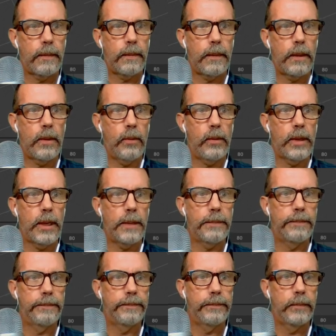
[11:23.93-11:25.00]
Okay.
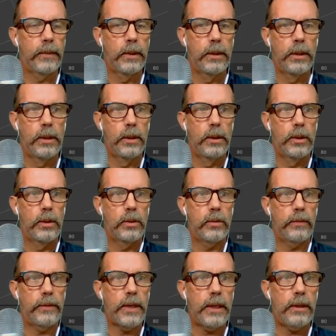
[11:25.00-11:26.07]
So we've
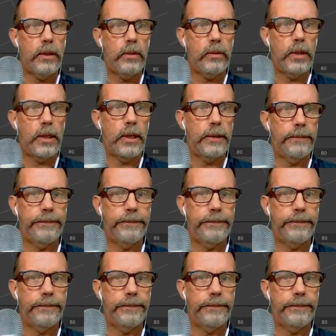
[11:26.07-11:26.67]
got those there.